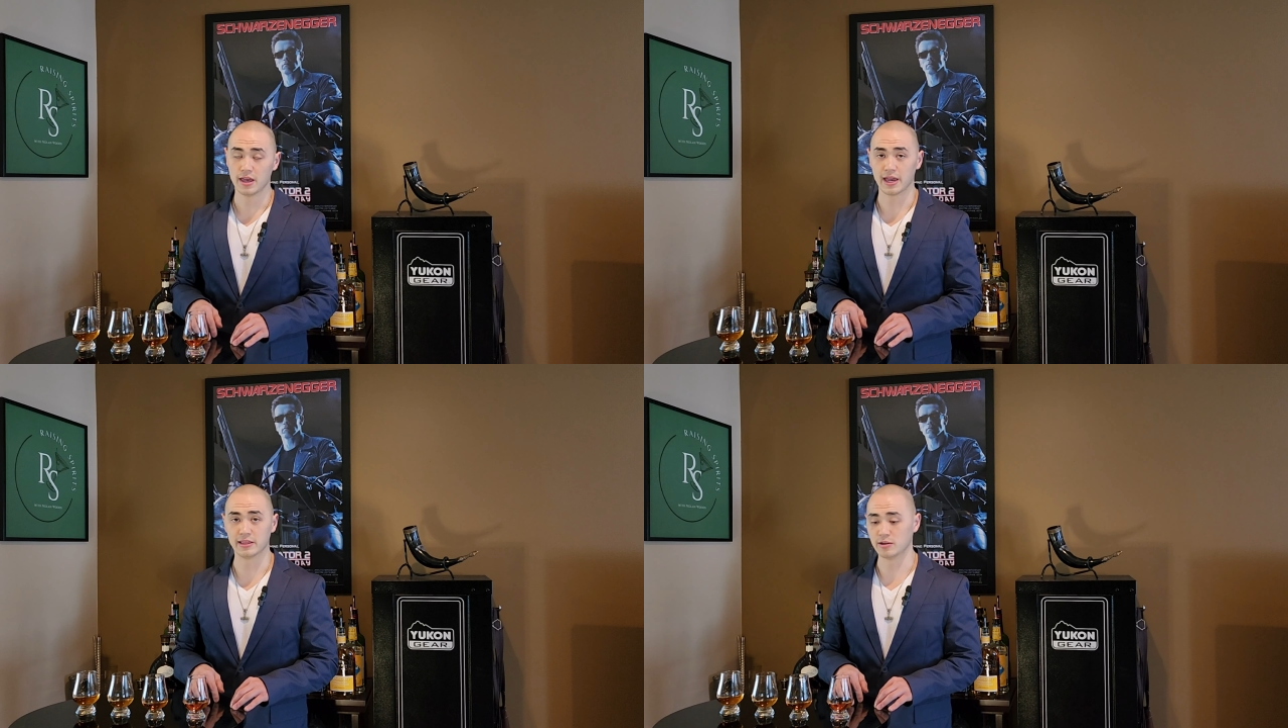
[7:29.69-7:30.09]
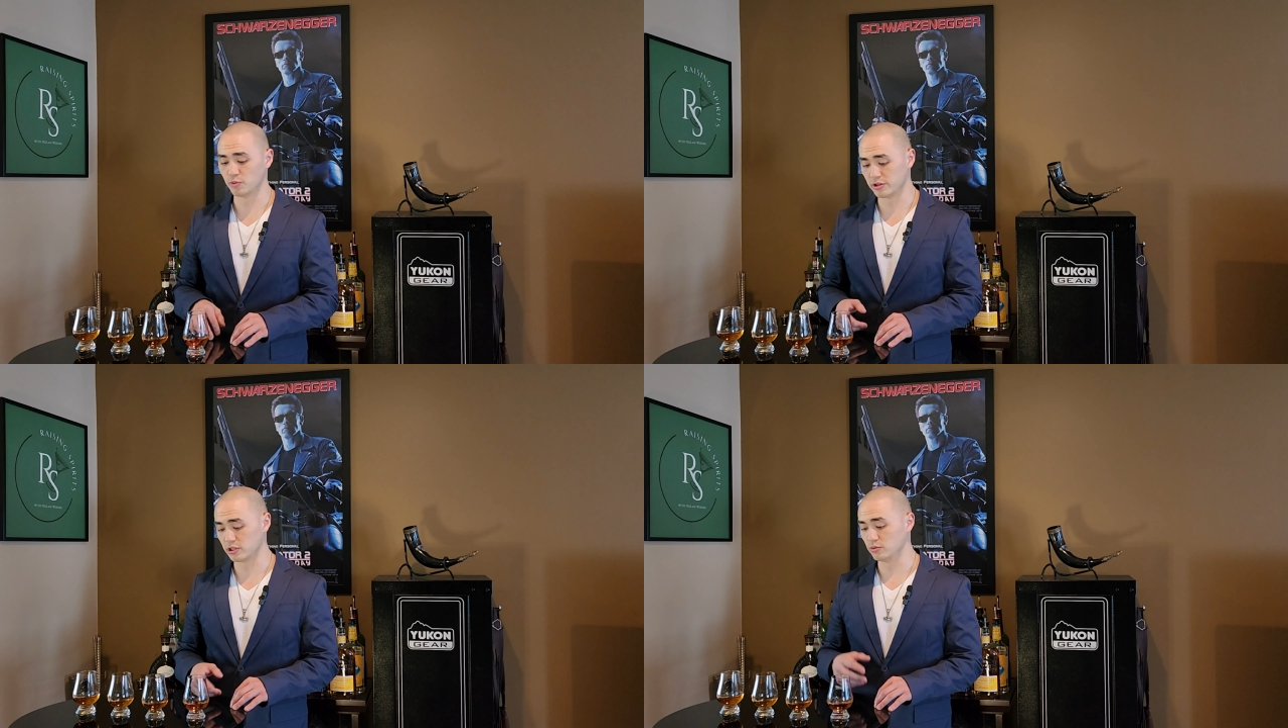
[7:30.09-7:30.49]
and then
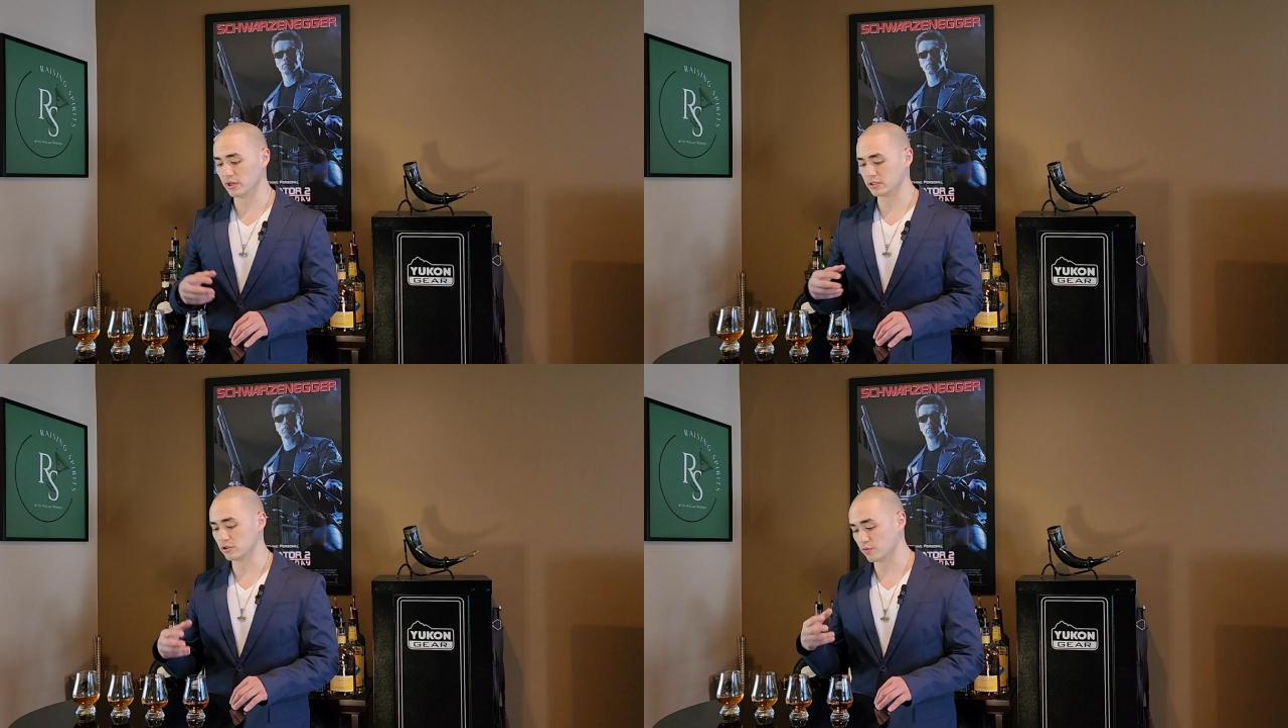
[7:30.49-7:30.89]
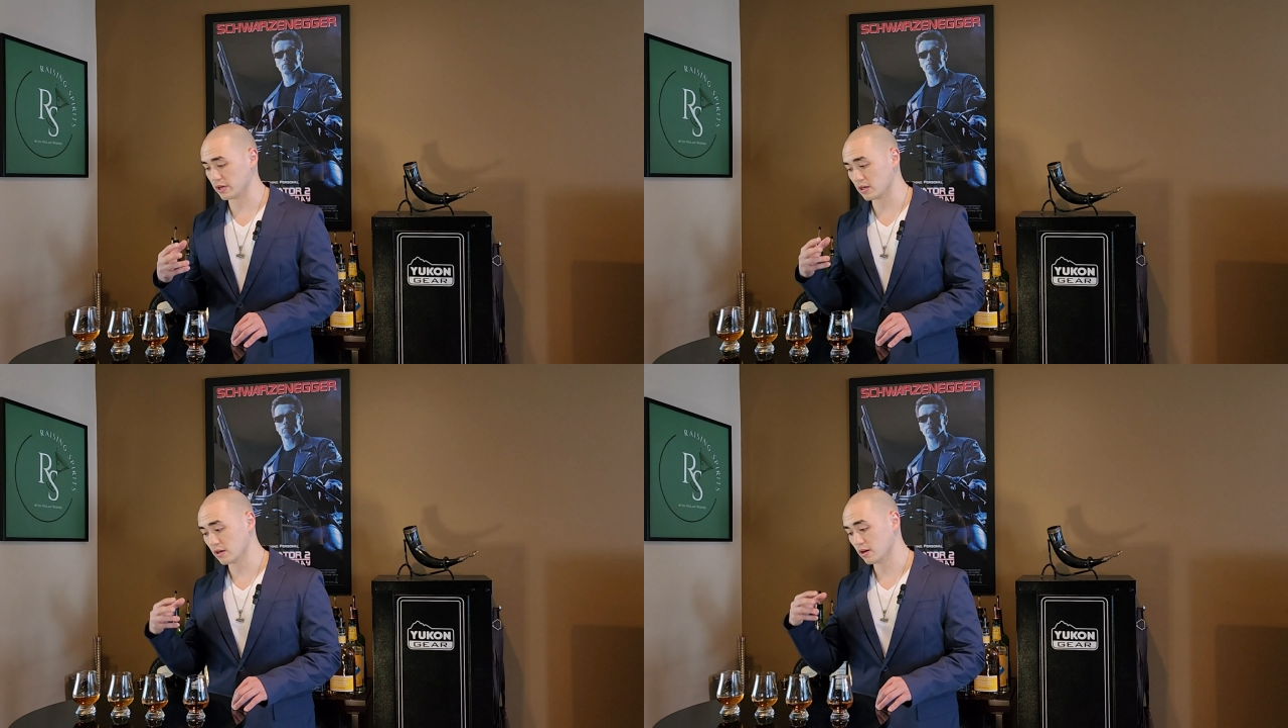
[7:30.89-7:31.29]
whether you like to
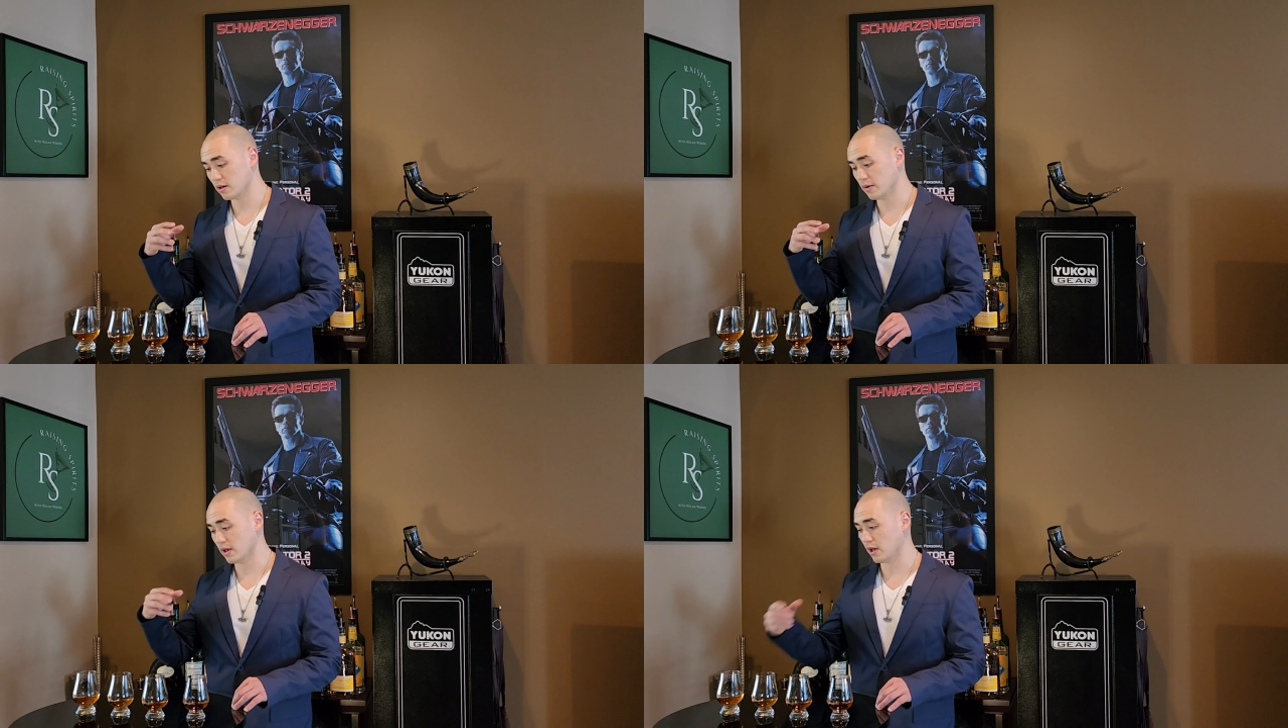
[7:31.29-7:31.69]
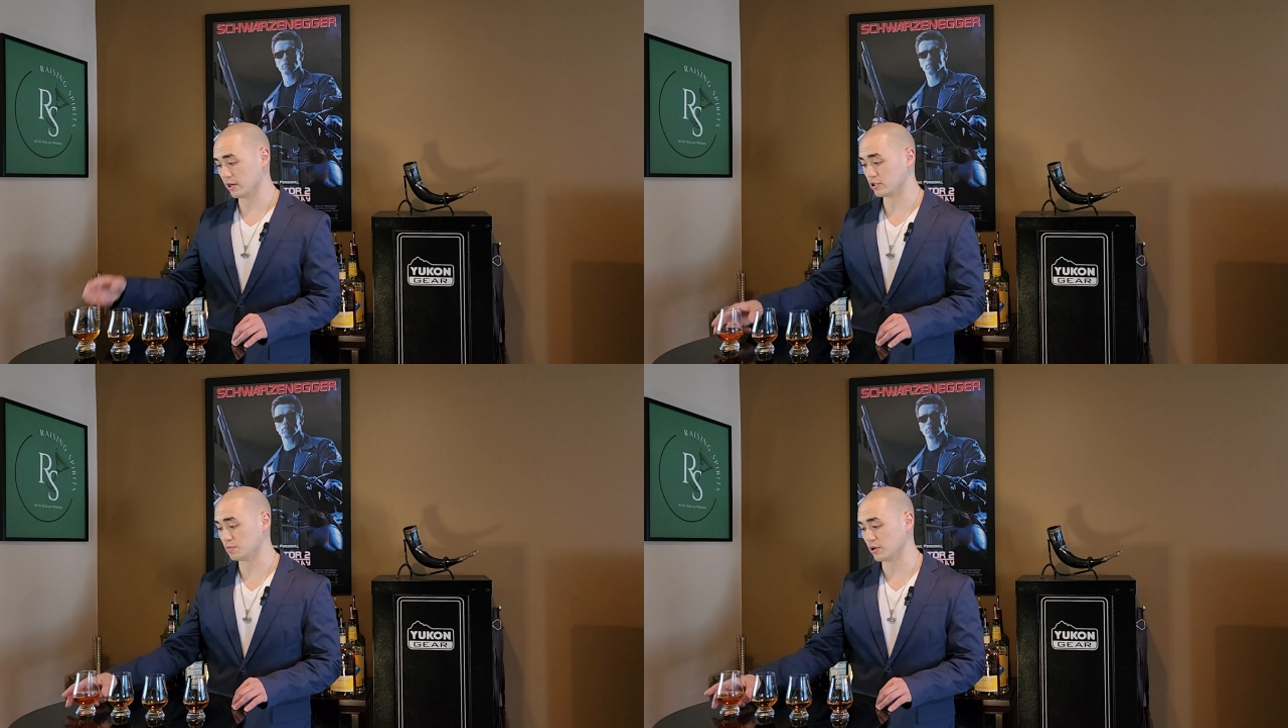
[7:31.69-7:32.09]
drink
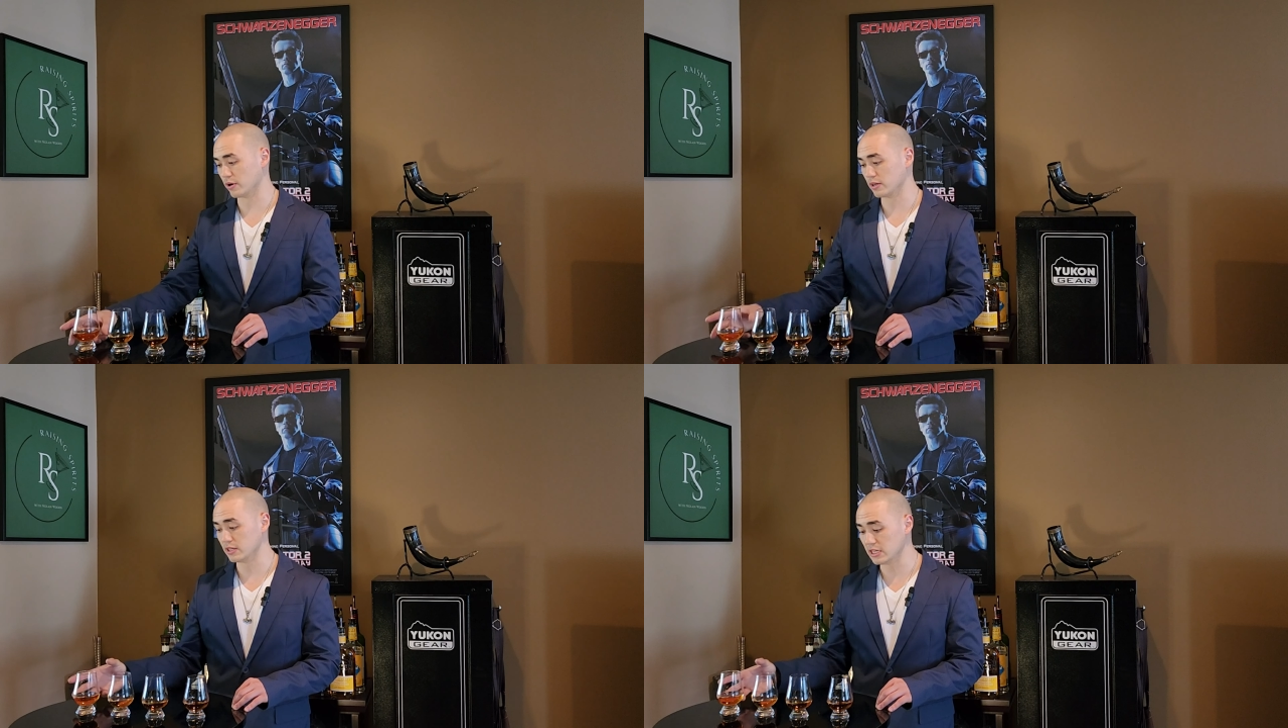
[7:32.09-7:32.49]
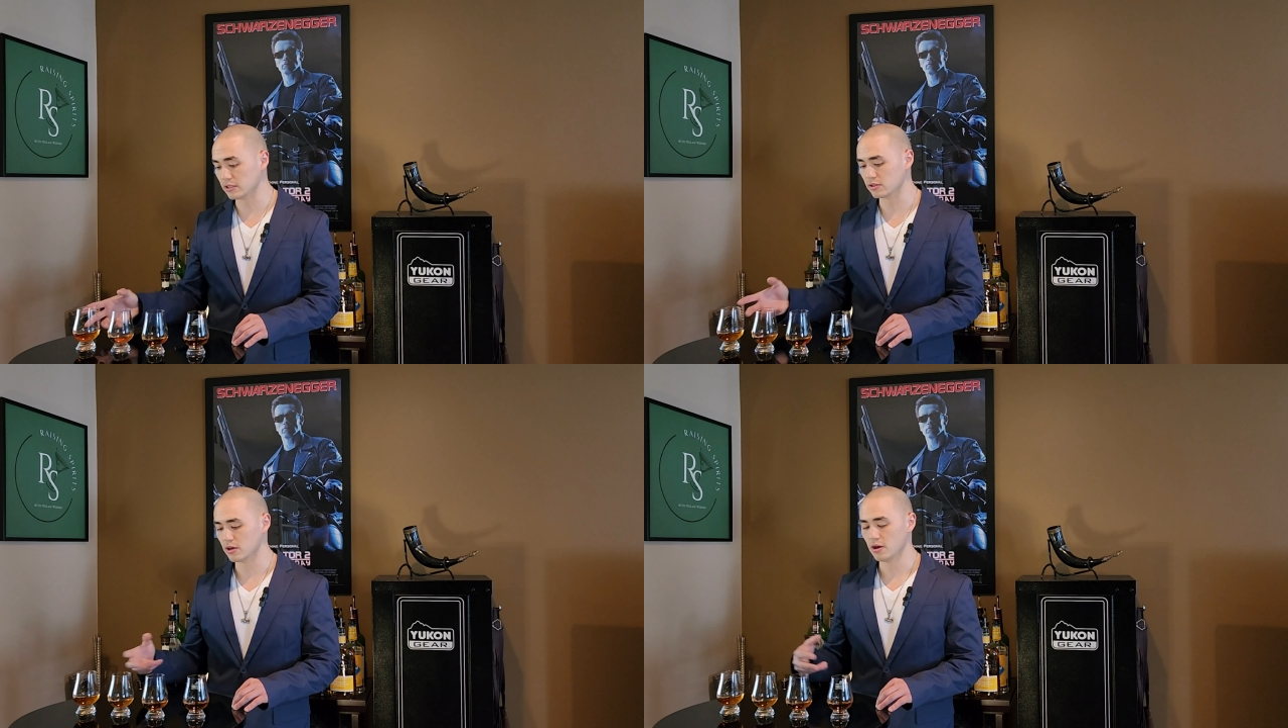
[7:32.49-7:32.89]
a spirit
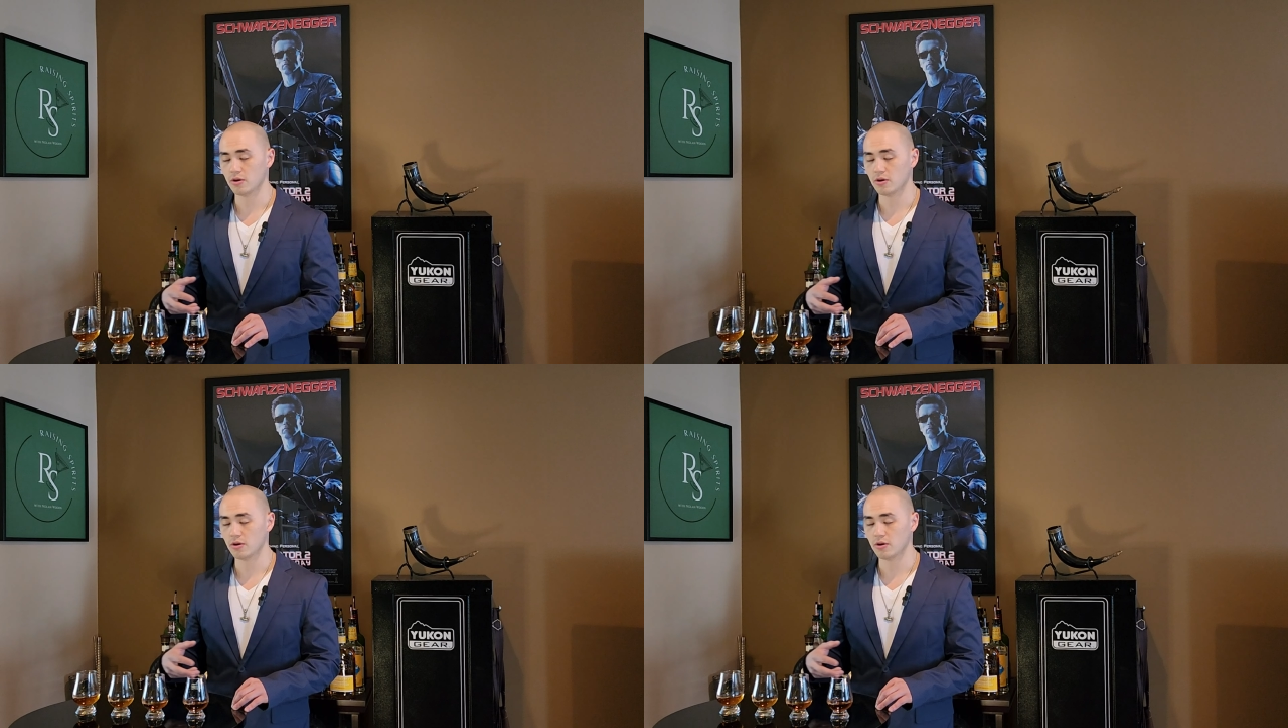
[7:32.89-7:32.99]
neat